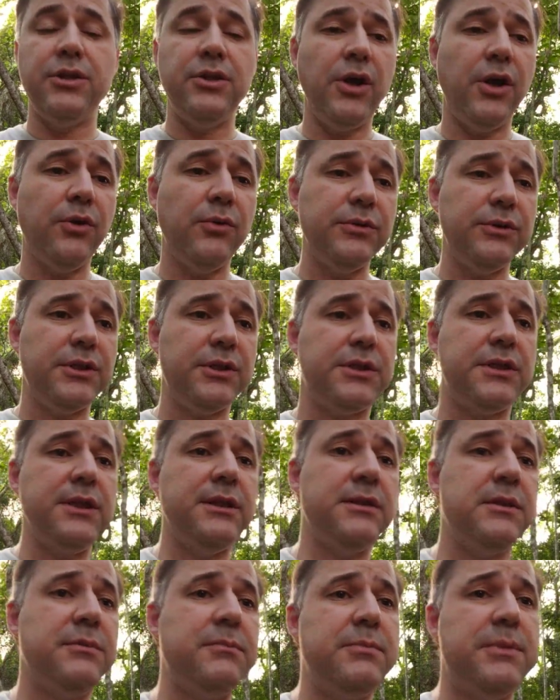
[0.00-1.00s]
You know,
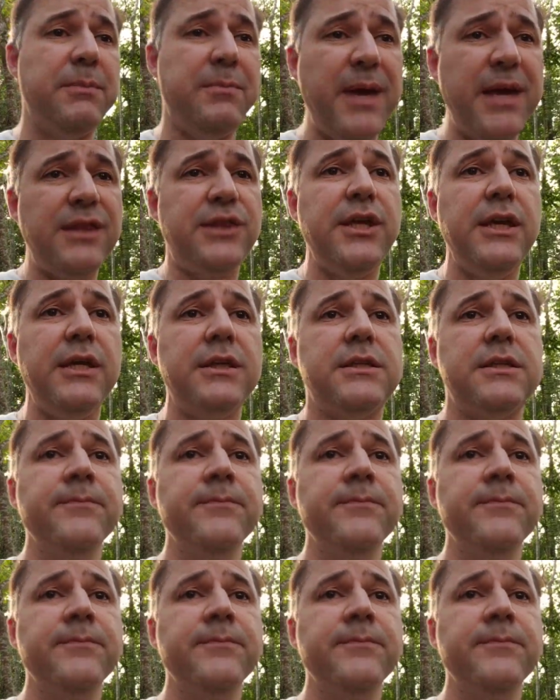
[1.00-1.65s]
the main thing